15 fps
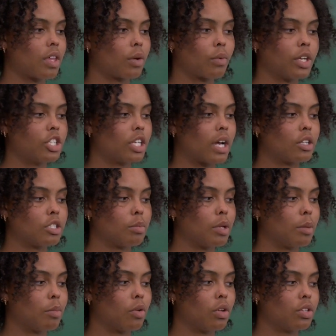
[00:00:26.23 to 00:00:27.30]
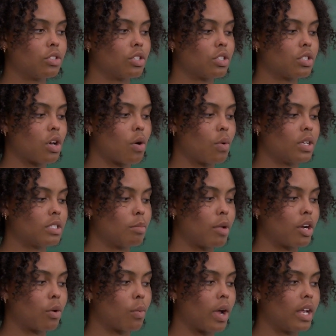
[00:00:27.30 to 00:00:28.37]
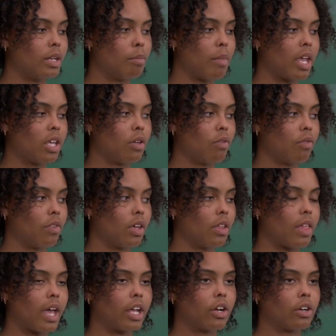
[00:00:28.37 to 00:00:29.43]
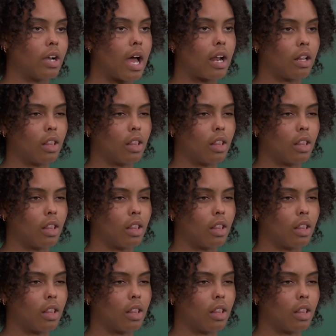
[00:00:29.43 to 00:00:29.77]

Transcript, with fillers: I think reaching out to people is just always a better way to make you feel that you're not